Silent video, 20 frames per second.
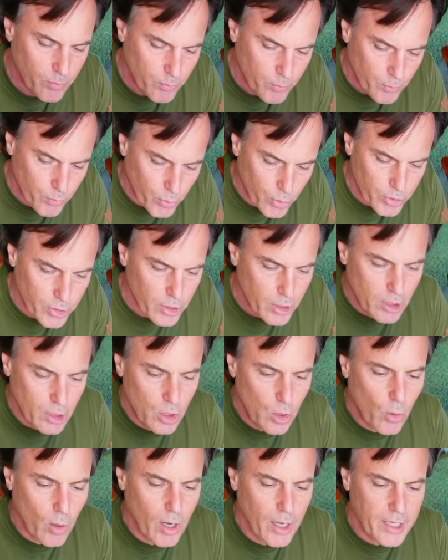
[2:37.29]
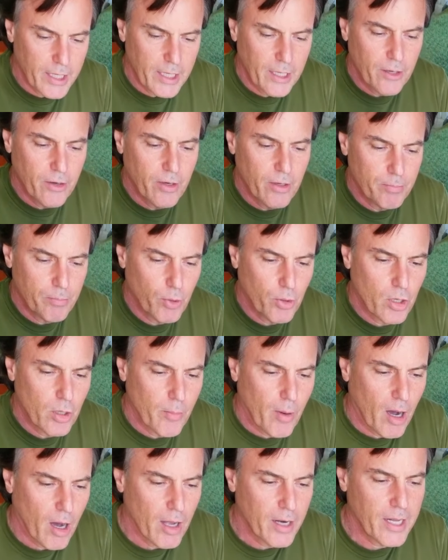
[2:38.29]
put the glue on here and put them
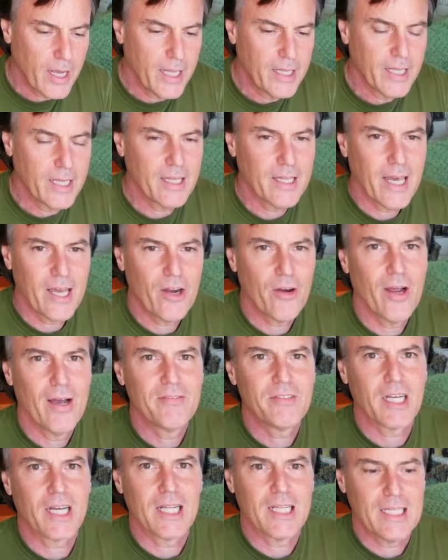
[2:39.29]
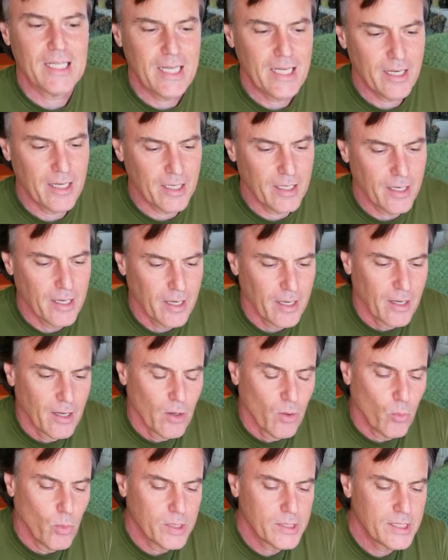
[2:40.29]
on and then later have to clean it.
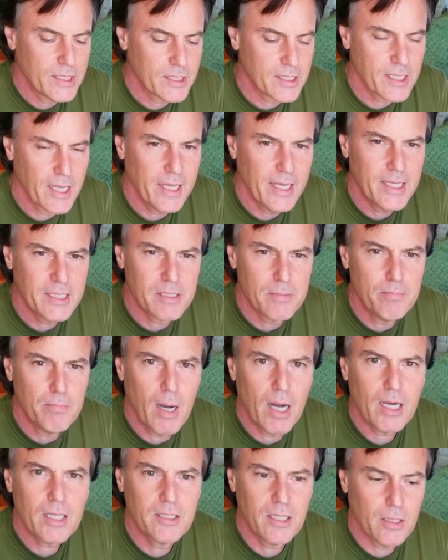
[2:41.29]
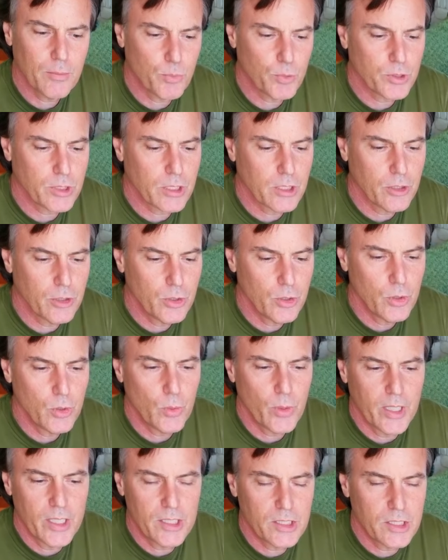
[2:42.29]
Once this thing gets mucked up with
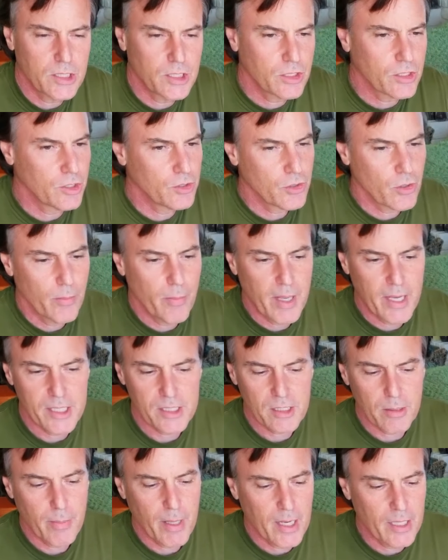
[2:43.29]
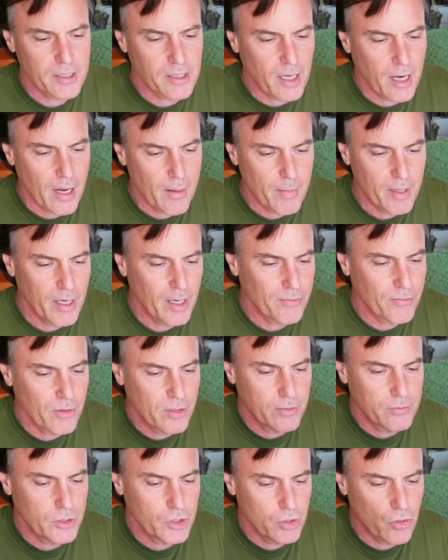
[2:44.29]
glue, it's just a tremendous amount of time and effort
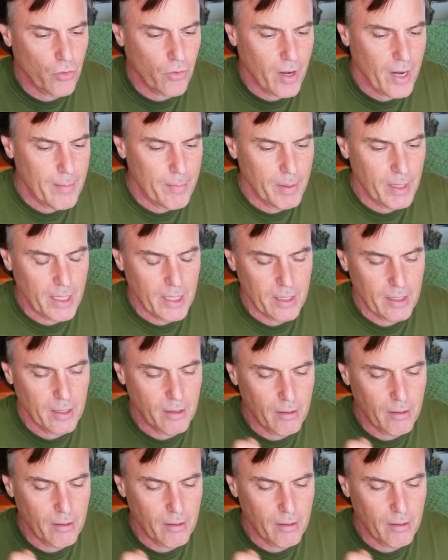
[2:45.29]
of scraping